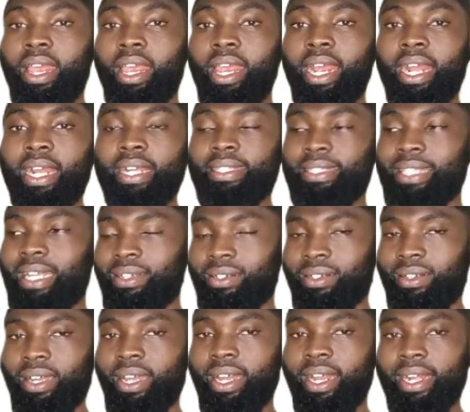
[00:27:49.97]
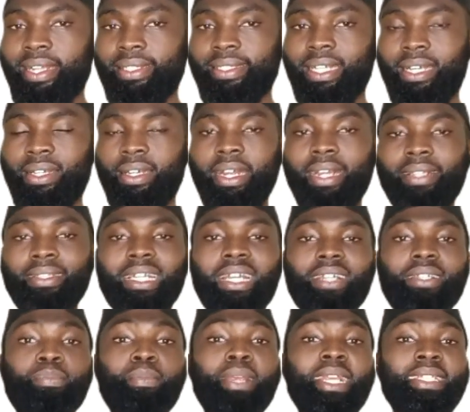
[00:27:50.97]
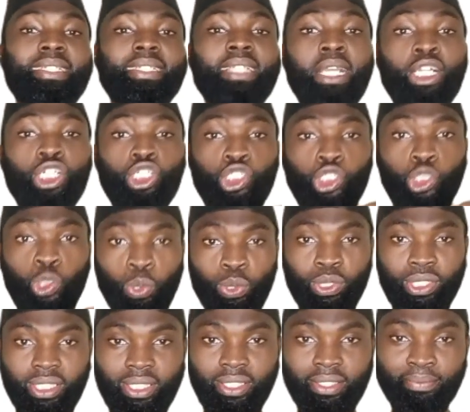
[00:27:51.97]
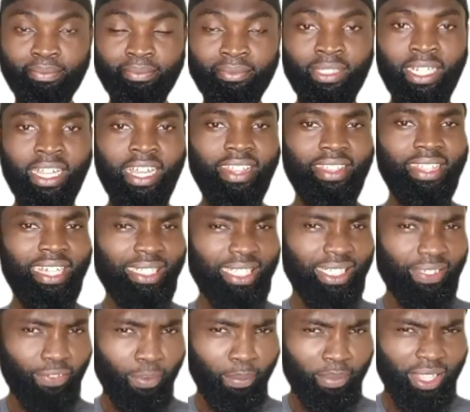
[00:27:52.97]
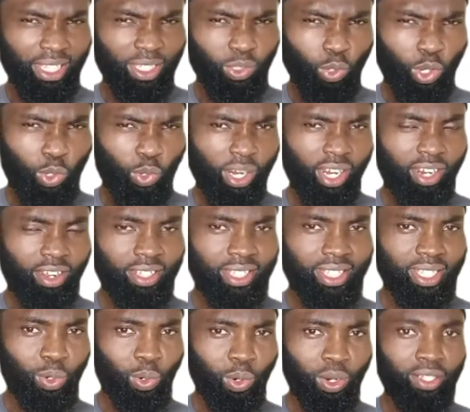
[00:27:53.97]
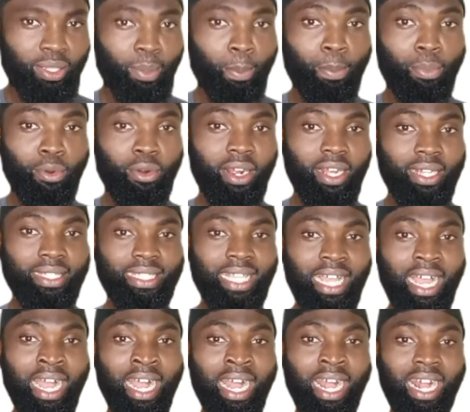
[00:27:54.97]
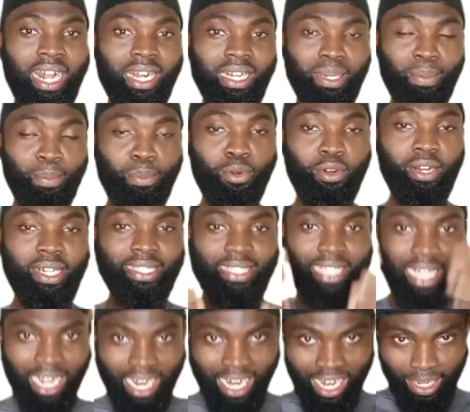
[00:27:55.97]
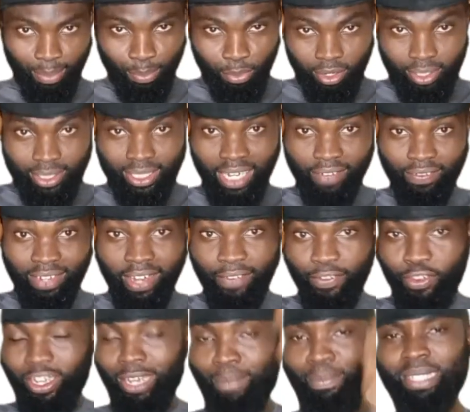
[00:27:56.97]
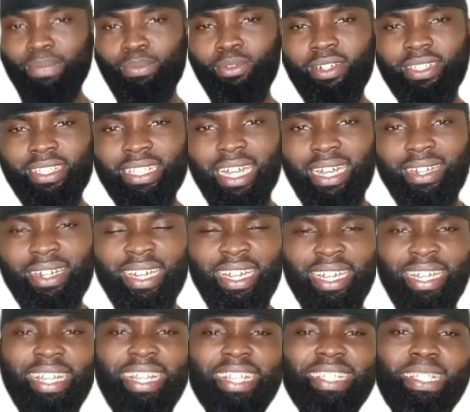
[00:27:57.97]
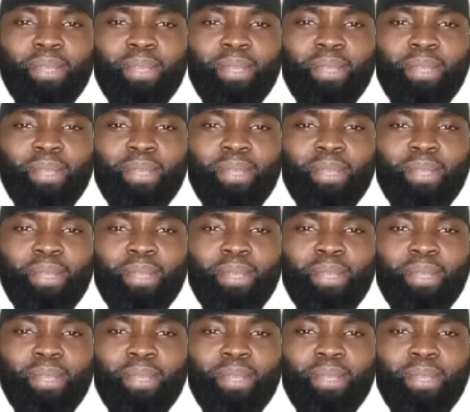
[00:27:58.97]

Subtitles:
ikhtar. Ikhtar. Ikhtar means choose. That is from this word we got the word mukhtar. Mukhtar. Mukhtar. If your name is Mukhtar, it